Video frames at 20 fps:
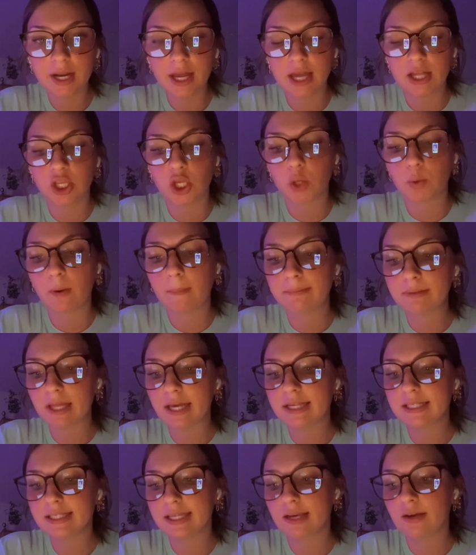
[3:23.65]
and you
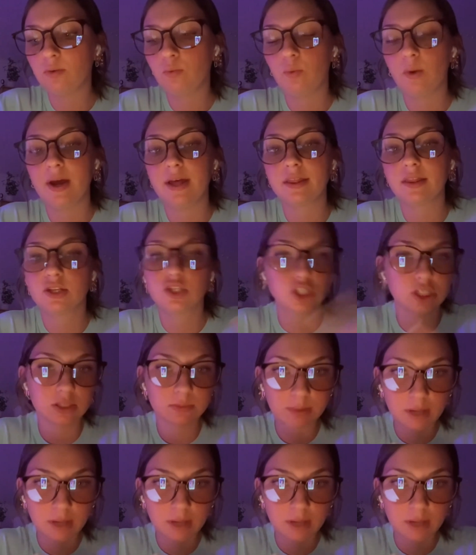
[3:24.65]
replace it with just